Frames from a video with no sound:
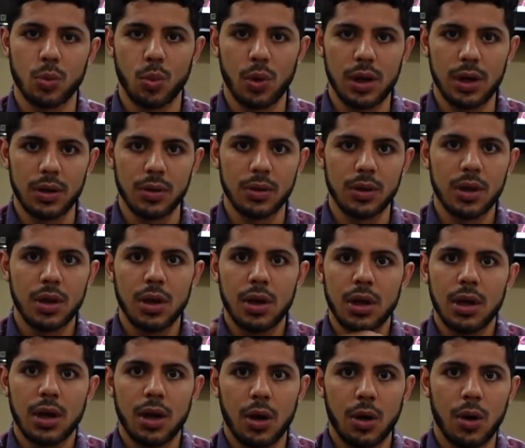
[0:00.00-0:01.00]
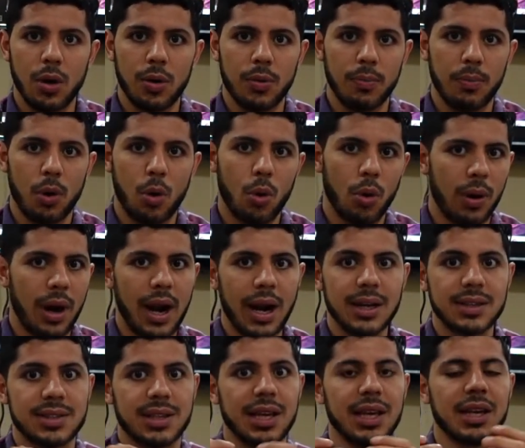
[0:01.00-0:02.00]
well, or
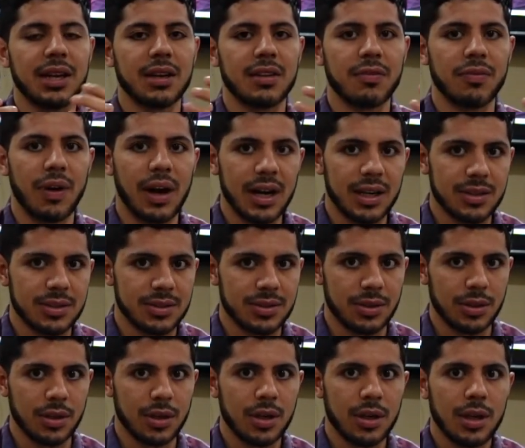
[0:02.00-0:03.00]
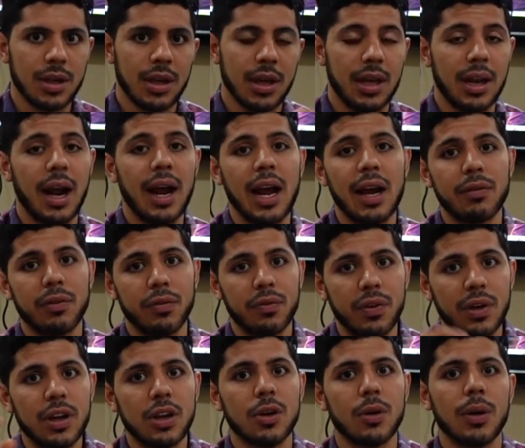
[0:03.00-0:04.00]
ask an advisor. And I have a
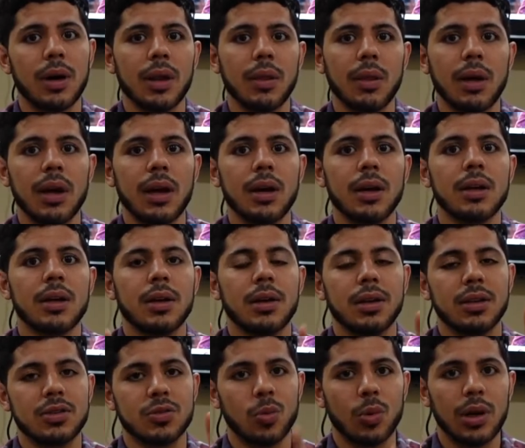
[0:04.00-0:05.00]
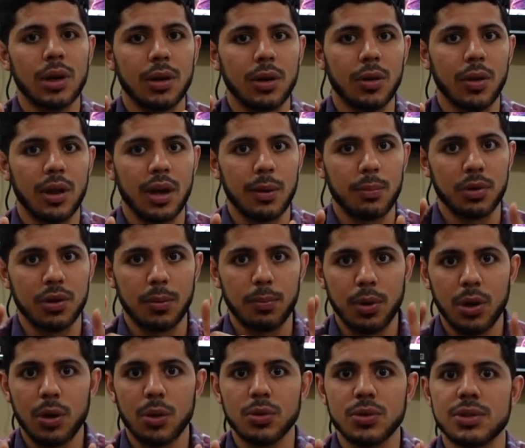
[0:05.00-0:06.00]
video on that as well that I'm gonna
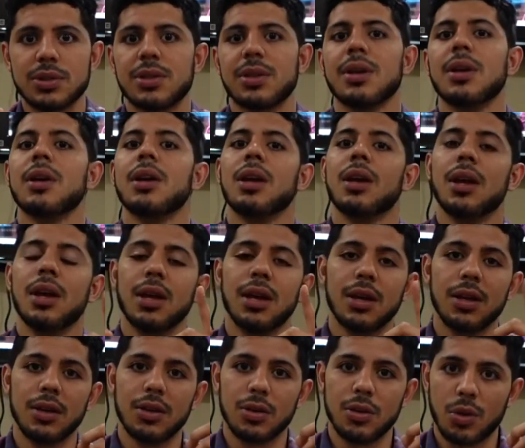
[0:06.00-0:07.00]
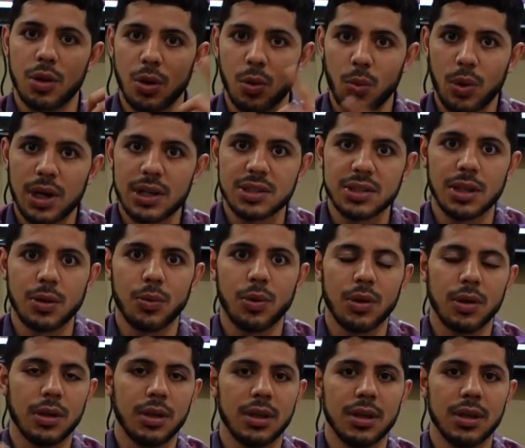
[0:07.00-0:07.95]
post, and you can watch that one, and